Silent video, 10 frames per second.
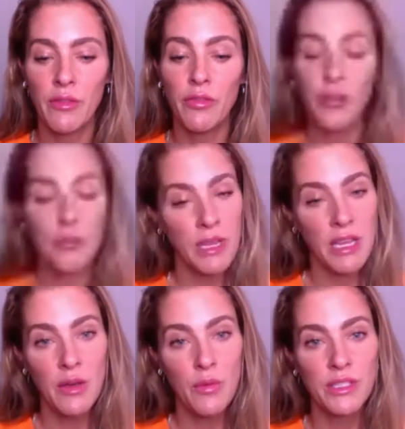for
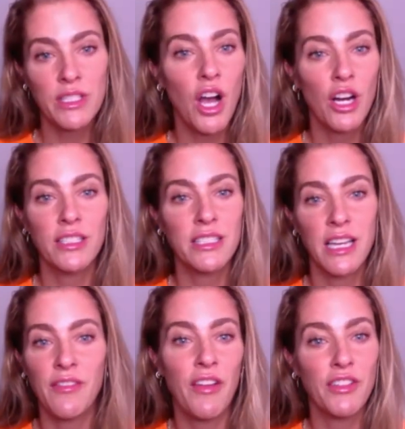me, was the hardest thing
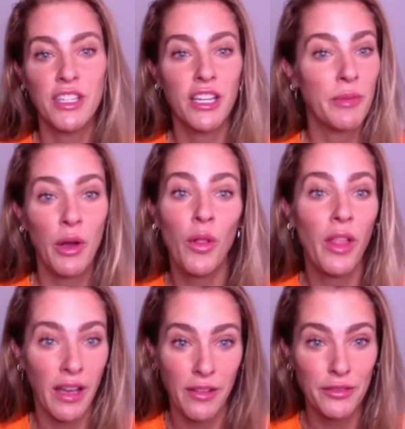I've ever done in my whole
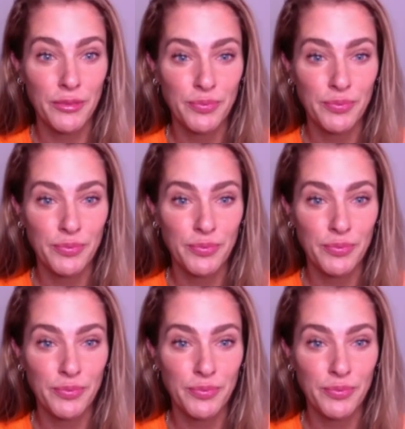life.